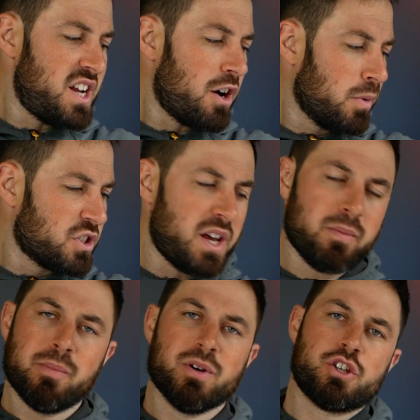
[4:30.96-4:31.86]
Terrible
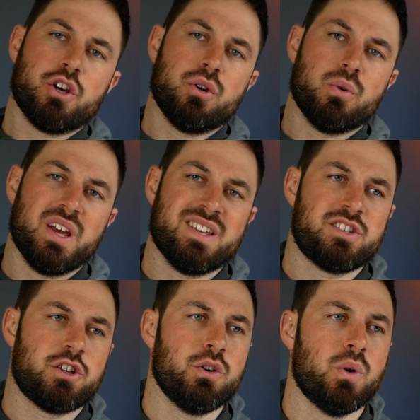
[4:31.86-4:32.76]
tip number two
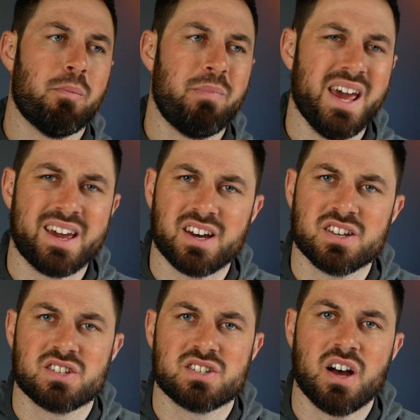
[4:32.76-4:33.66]
is to pick
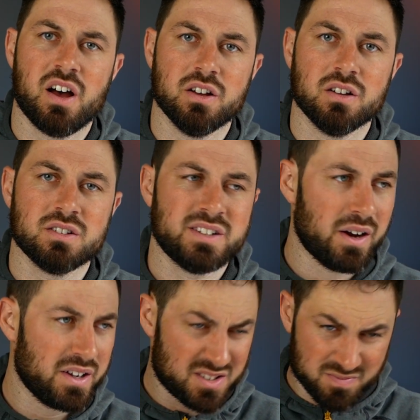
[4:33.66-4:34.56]
a style.
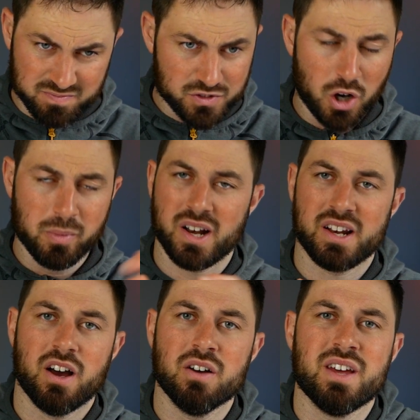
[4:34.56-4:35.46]
Now it's commonly
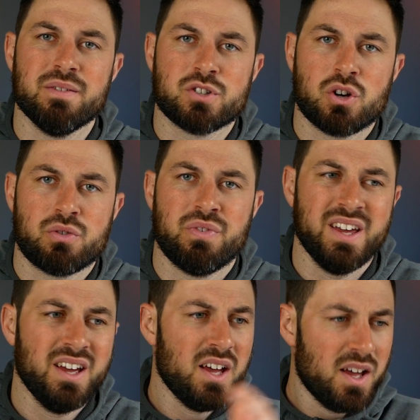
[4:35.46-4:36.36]
known that in
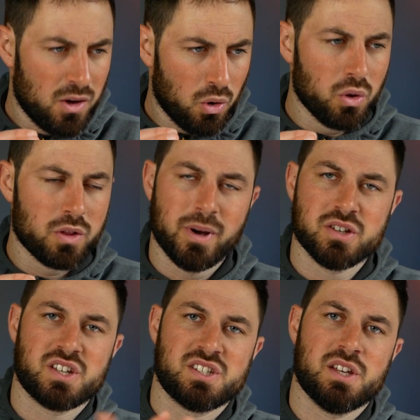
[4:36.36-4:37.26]
photography, all the
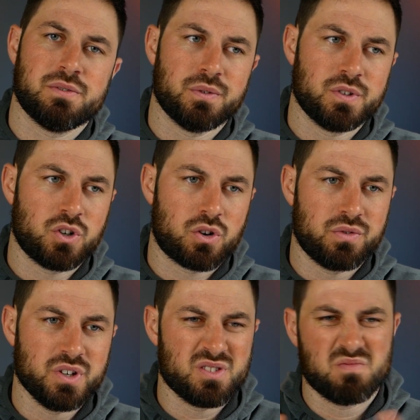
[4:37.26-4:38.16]
most successful
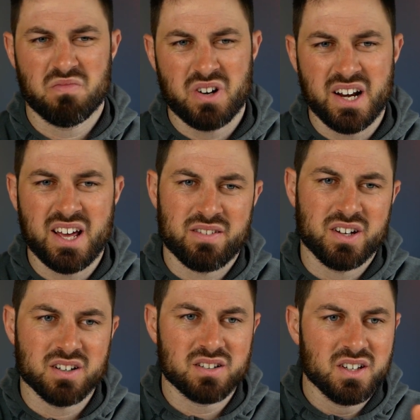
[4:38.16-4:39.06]
photographers really have
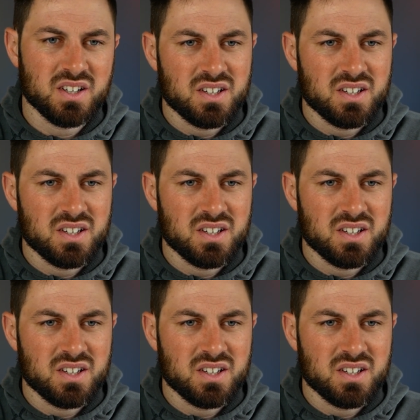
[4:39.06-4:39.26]
a